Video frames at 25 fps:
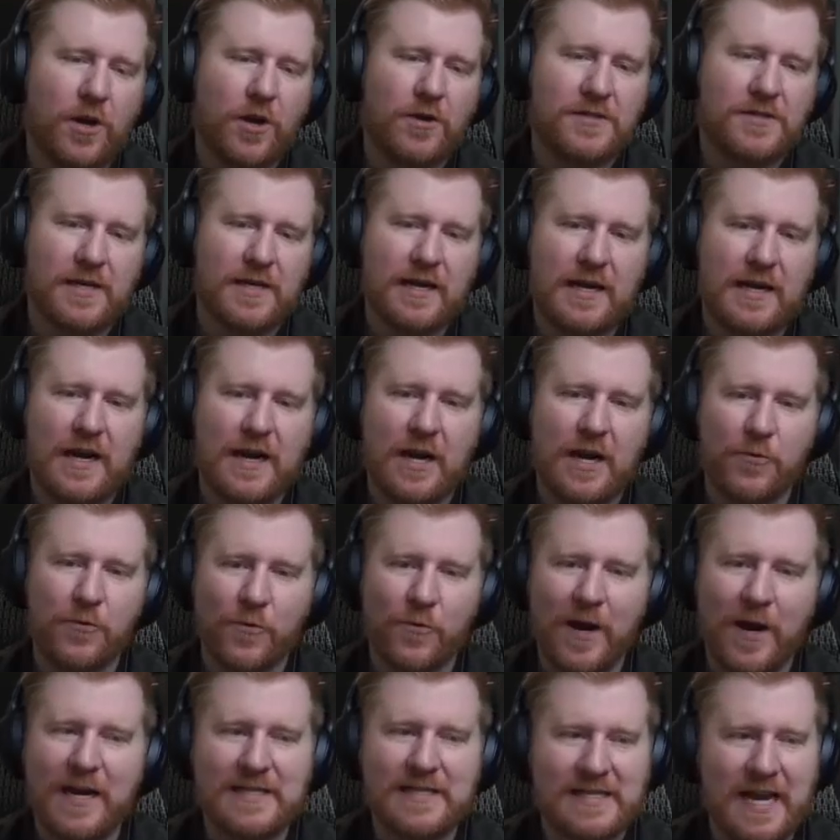I
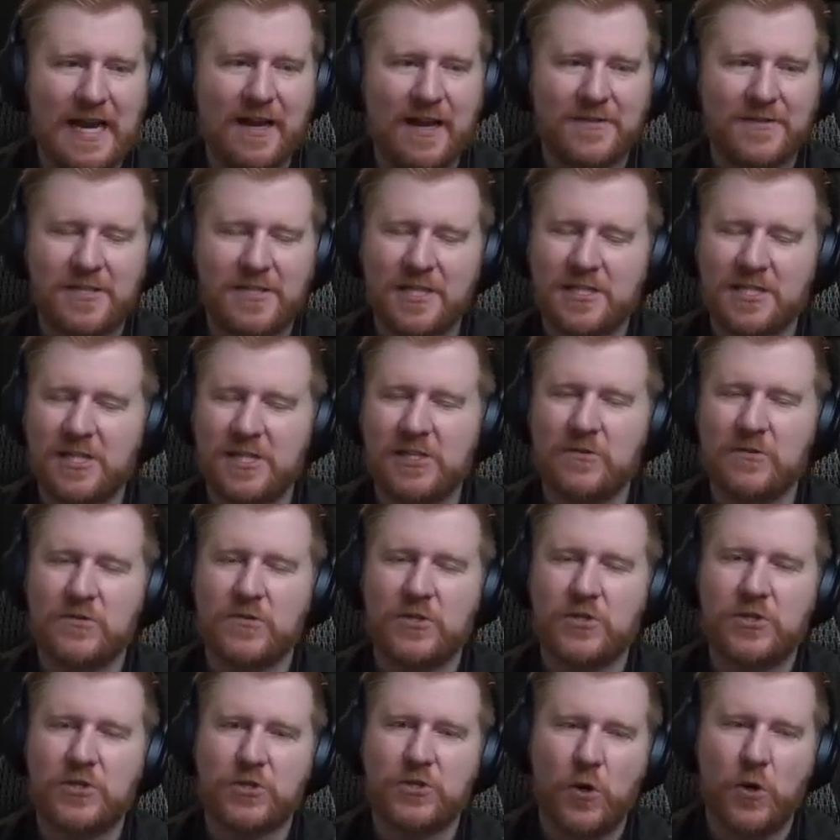rate as S just because they're
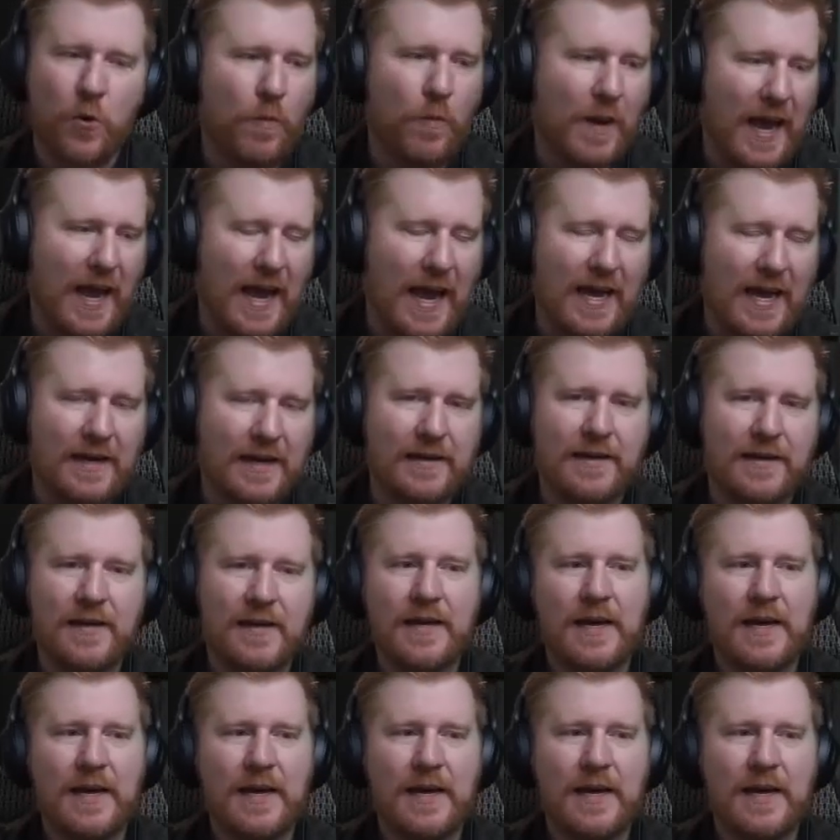so bad.